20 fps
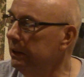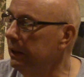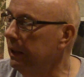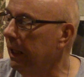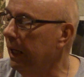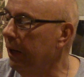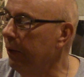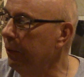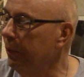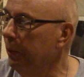that
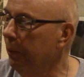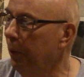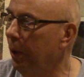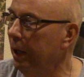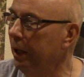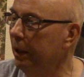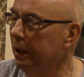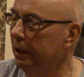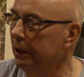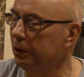I
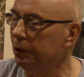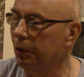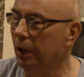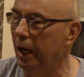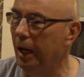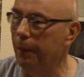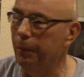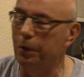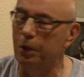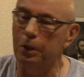want to
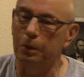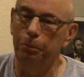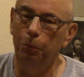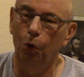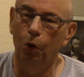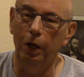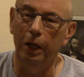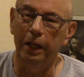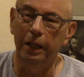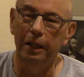describe this
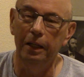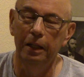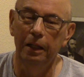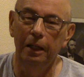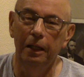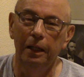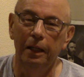morning